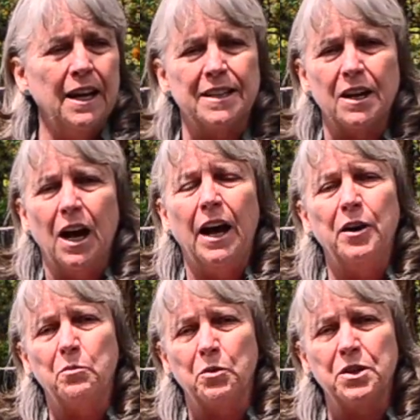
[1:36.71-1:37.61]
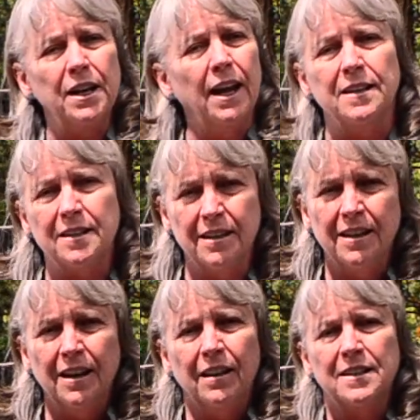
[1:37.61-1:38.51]
It's 100%
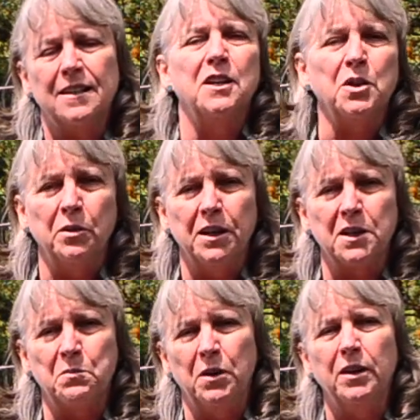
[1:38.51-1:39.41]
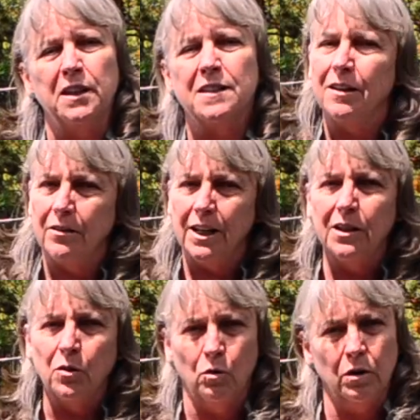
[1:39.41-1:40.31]
sensory experience. They're
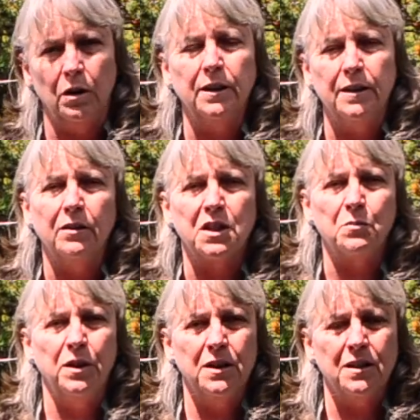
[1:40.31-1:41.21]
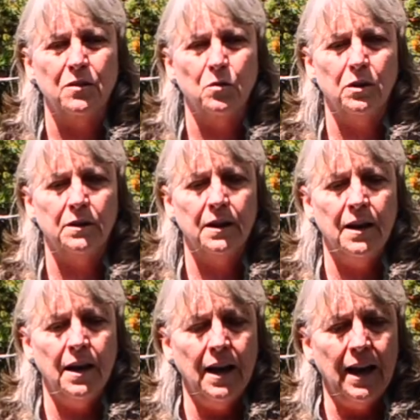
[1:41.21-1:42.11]
in the world and they're experiencing the world,
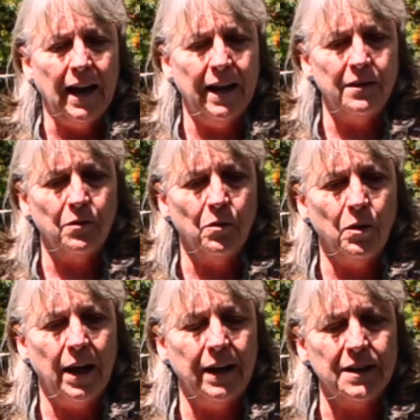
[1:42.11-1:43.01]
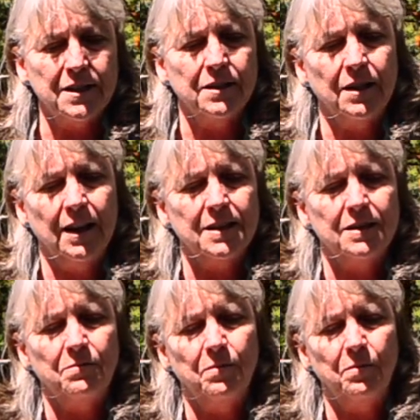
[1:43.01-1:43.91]
and it's
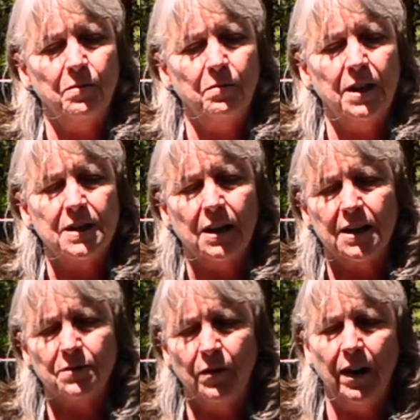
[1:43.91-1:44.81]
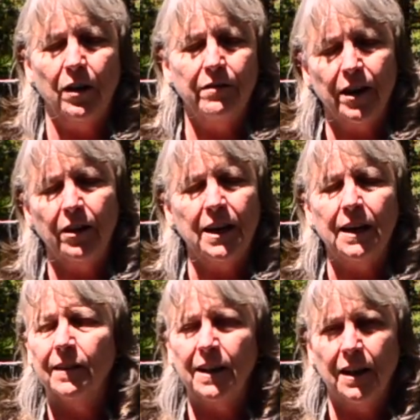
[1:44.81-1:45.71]
very, very
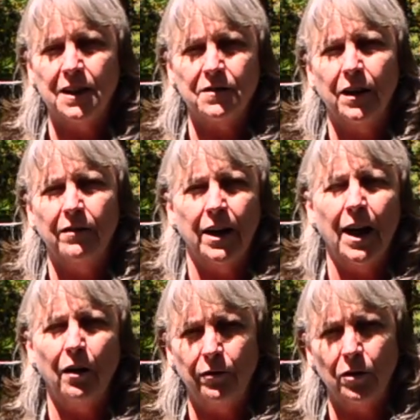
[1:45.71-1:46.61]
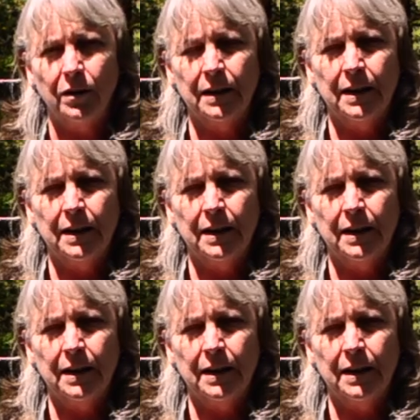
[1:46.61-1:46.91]
healing, and it's very, very helpful.